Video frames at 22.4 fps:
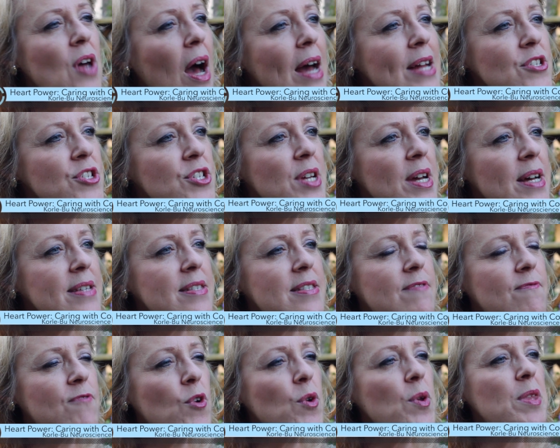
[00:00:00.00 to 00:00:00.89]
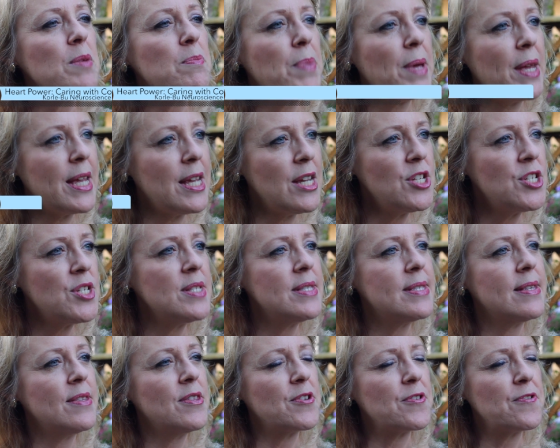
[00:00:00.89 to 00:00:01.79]
not just for the
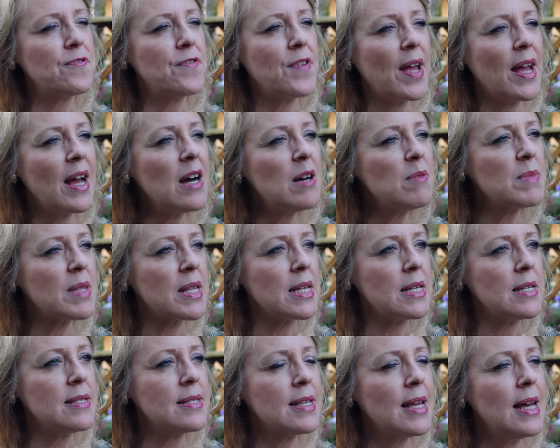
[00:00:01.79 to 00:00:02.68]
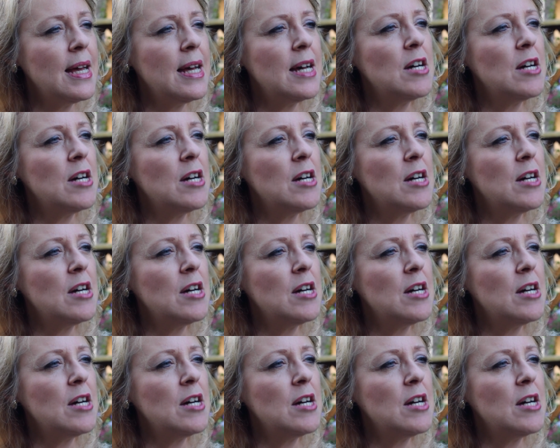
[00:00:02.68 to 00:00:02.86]
patients and their families,